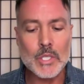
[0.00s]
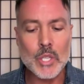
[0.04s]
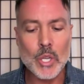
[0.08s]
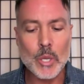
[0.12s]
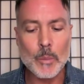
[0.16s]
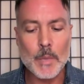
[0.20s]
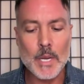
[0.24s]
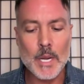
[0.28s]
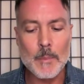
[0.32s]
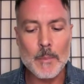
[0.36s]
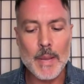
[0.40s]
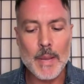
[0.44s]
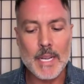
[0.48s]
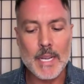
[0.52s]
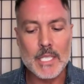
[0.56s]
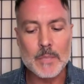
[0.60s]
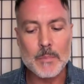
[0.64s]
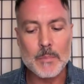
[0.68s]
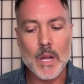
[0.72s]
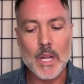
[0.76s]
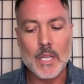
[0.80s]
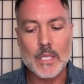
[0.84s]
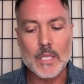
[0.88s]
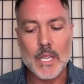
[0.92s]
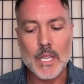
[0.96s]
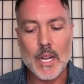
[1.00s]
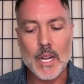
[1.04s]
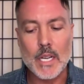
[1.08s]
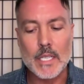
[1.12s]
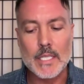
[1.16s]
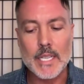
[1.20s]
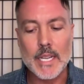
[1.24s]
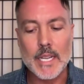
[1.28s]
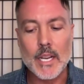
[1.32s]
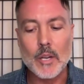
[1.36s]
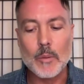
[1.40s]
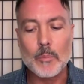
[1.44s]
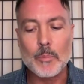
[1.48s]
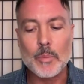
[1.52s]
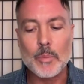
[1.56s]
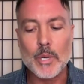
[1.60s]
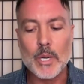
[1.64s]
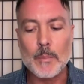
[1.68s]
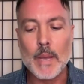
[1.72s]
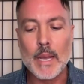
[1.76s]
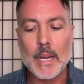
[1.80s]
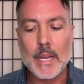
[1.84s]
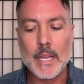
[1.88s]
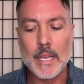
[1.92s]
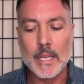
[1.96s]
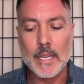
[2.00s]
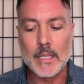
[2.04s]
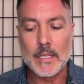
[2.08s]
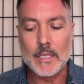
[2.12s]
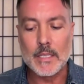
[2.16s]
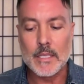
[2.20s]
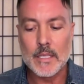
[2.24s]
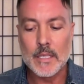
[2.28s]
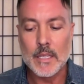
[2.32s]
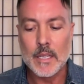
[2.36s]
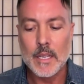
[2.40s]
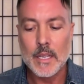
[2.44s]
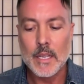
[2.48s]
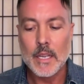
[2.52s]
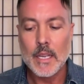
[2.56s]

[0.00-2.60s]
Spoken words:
told me to make small talk to help put him at ease.